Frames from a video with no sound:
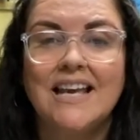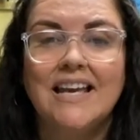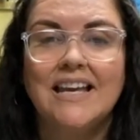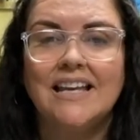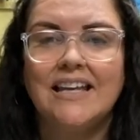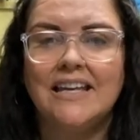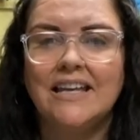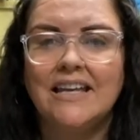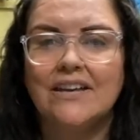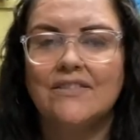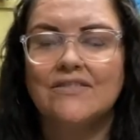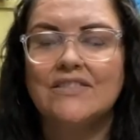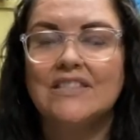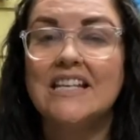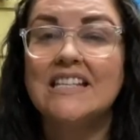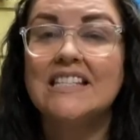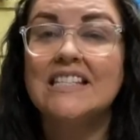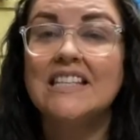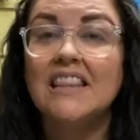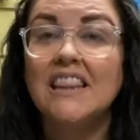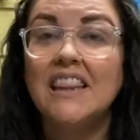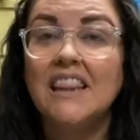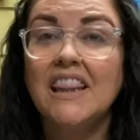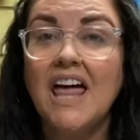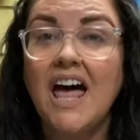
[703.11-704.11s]
He gives us
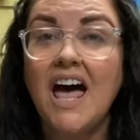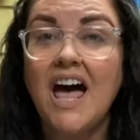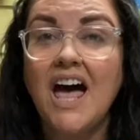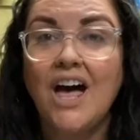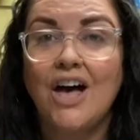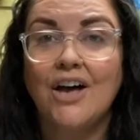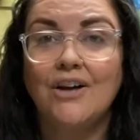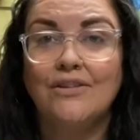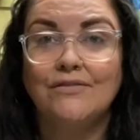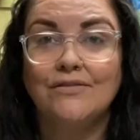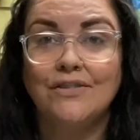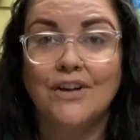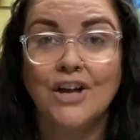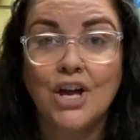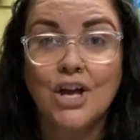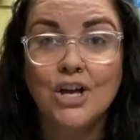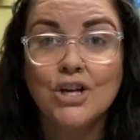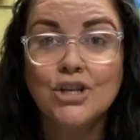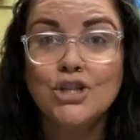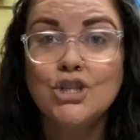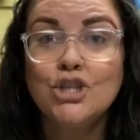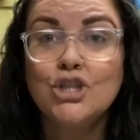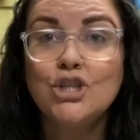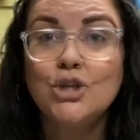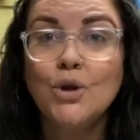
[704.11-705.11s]
love,
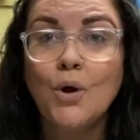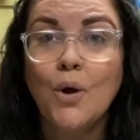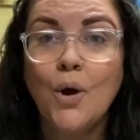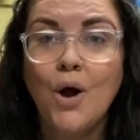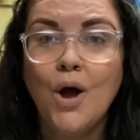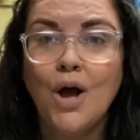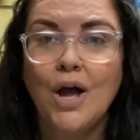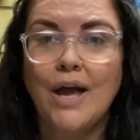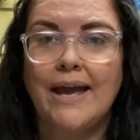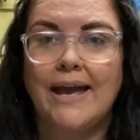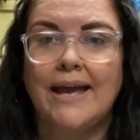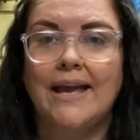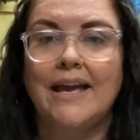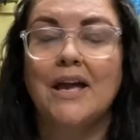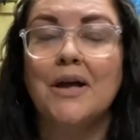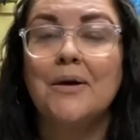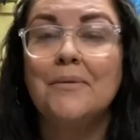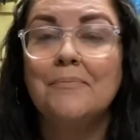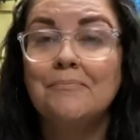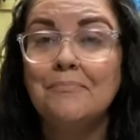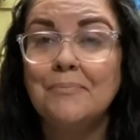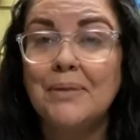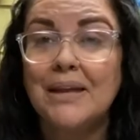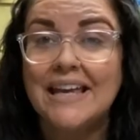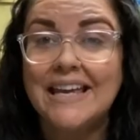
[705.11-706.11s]
joy,
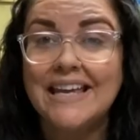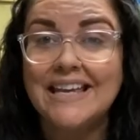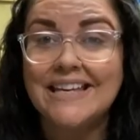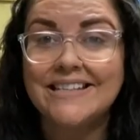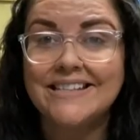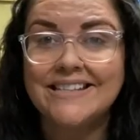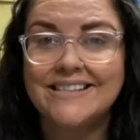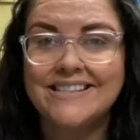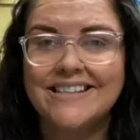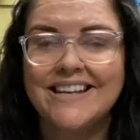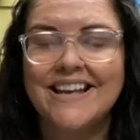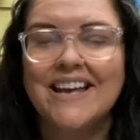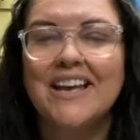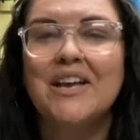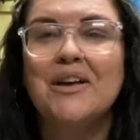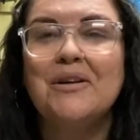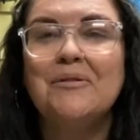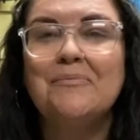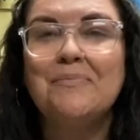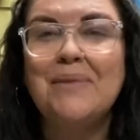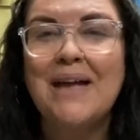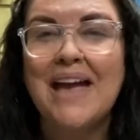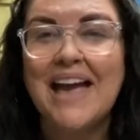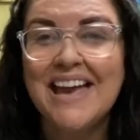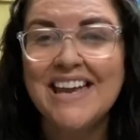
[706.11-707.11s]
peace,
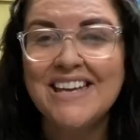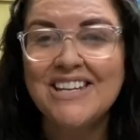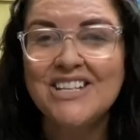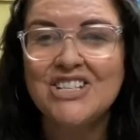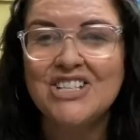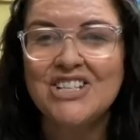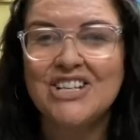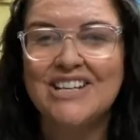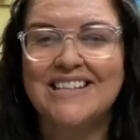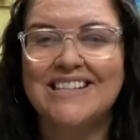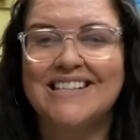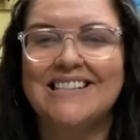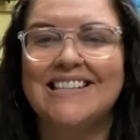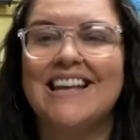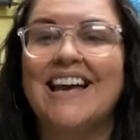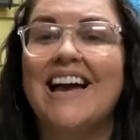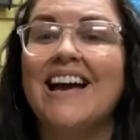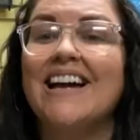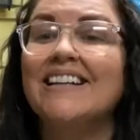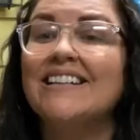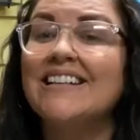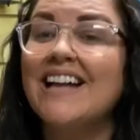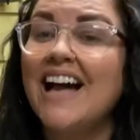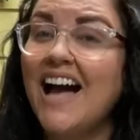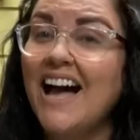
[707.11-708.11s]
patience,
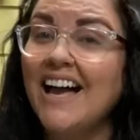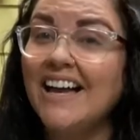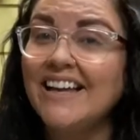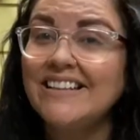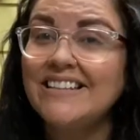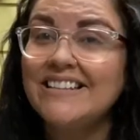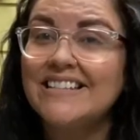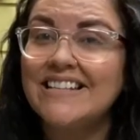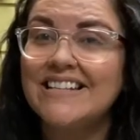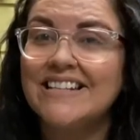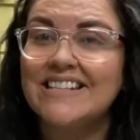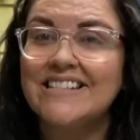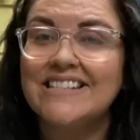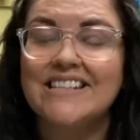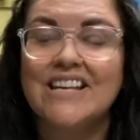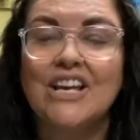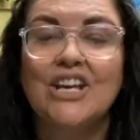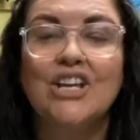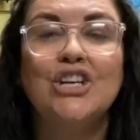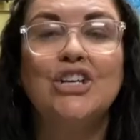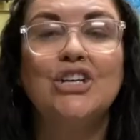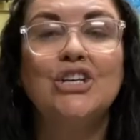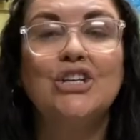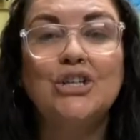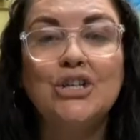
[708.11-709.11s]
kindness,
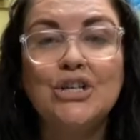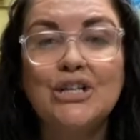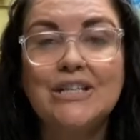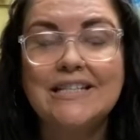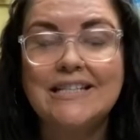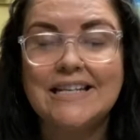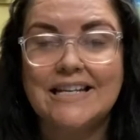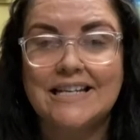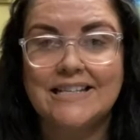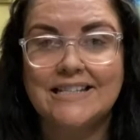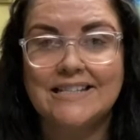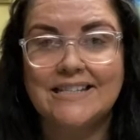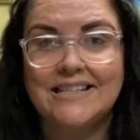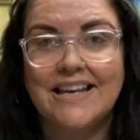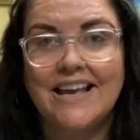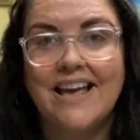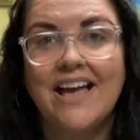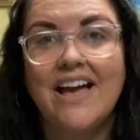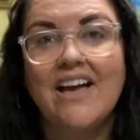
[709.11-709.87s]
goodness,